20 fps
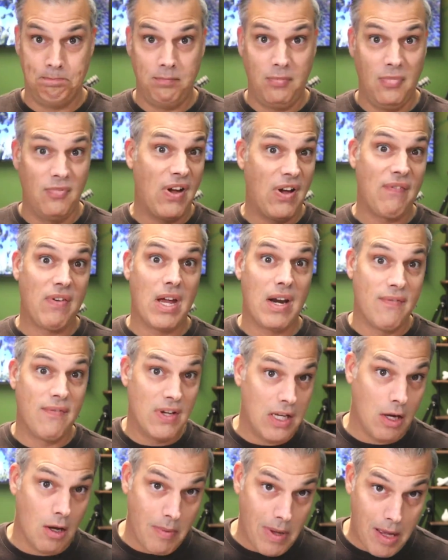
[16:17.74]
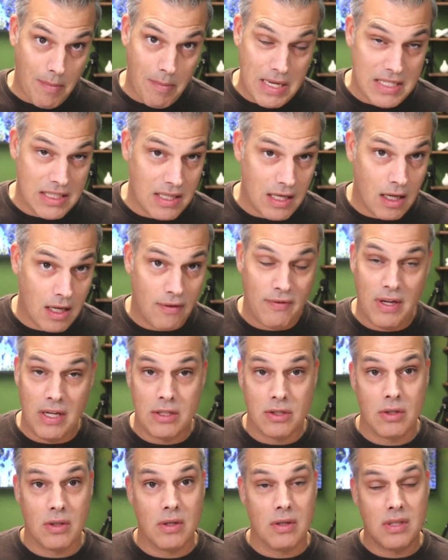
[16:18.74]
a video about myself,
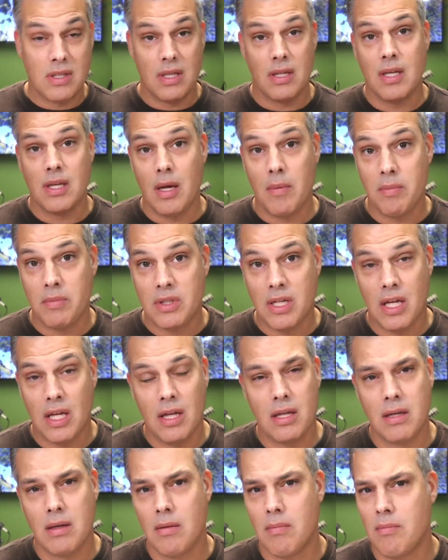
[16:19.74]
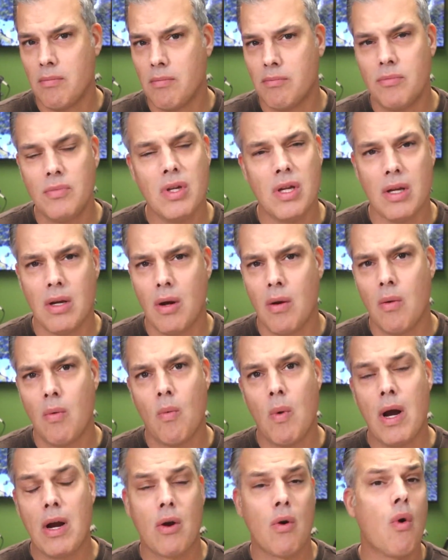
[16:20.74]
introducing them, telling them,
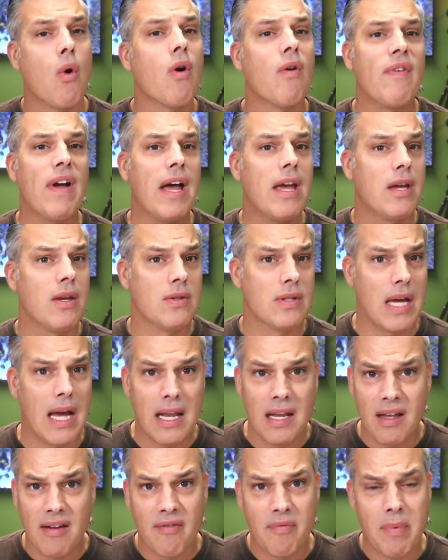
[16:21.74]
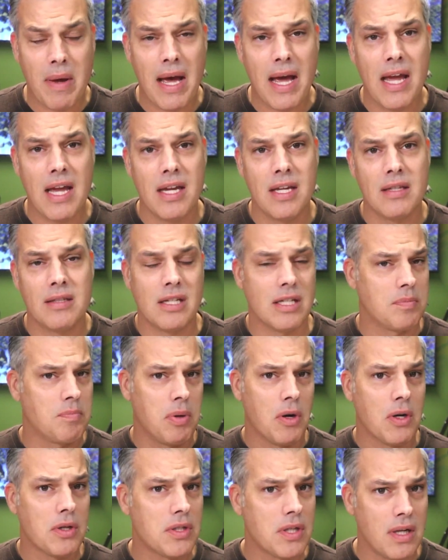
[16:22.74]
what core values I live by just
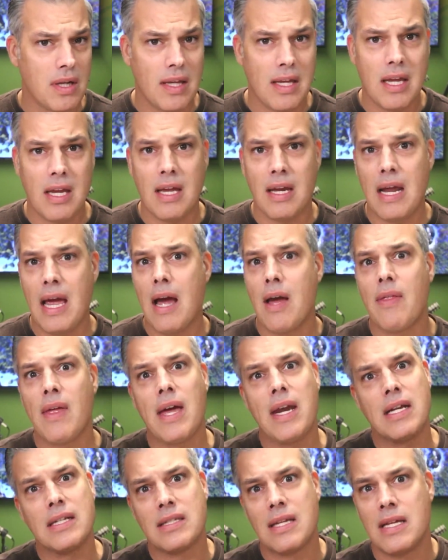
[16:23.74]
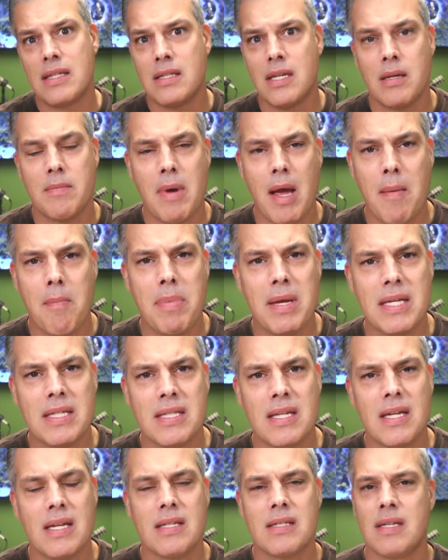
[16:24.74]
personally and how that extends into my
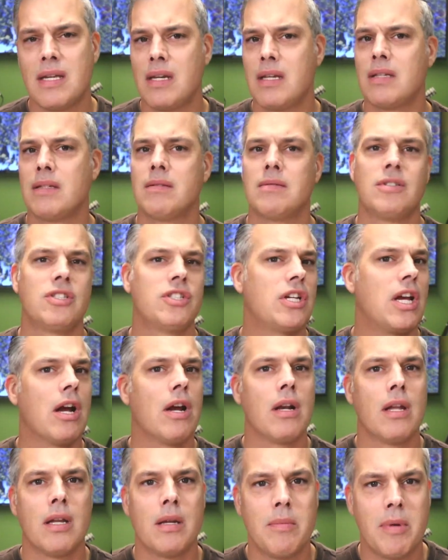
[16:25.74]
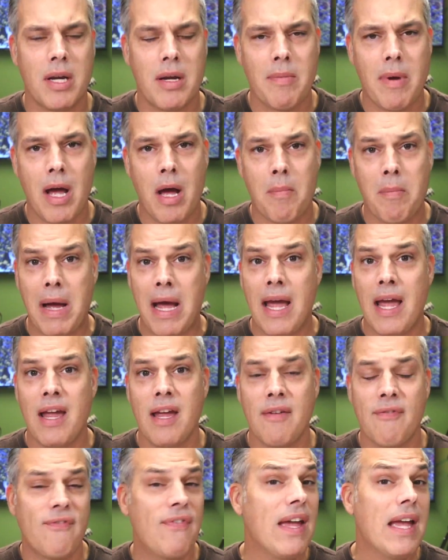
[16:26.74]
business, and then share a little bit about my
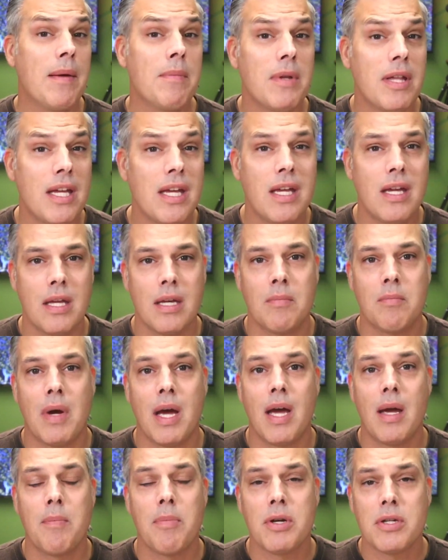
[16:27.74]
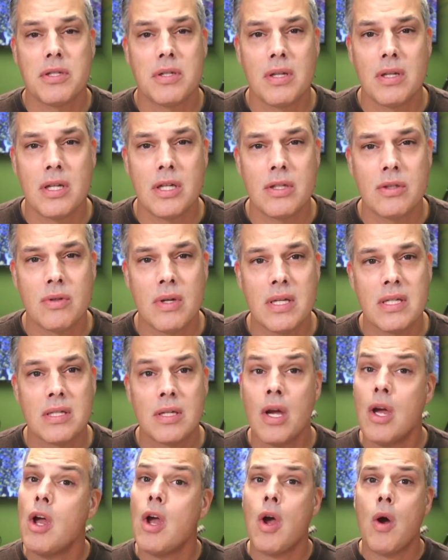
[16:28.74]
family and my personal interests,
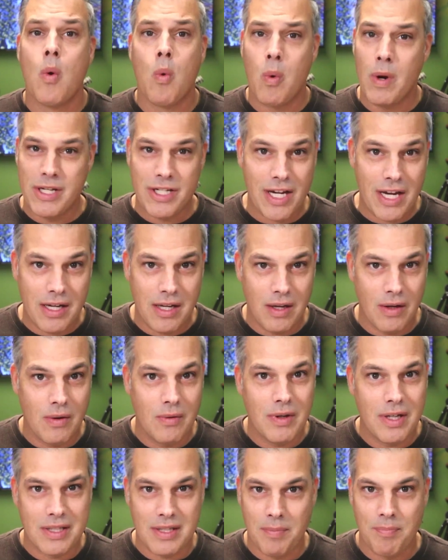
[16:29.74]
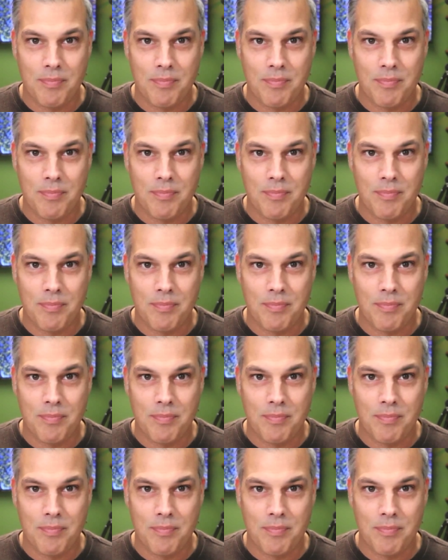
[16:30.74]
which I do. It's